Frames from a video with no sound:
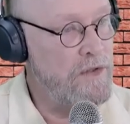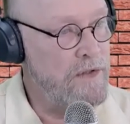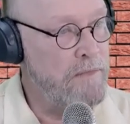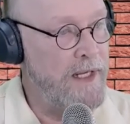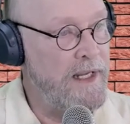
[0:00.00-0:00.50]

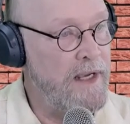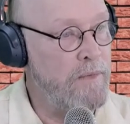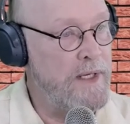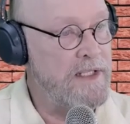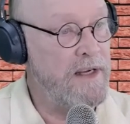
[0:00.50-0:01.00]
Monday,
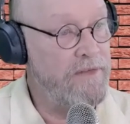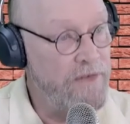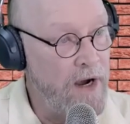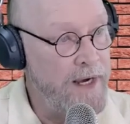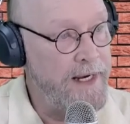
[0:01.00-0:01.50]
Wednesday,
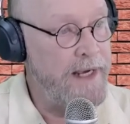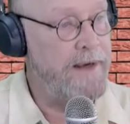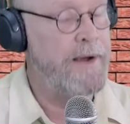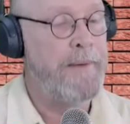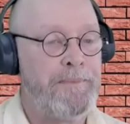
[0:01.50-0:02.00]
Friday.
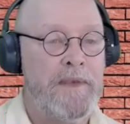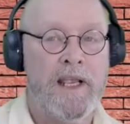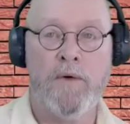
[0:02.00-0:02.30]
Now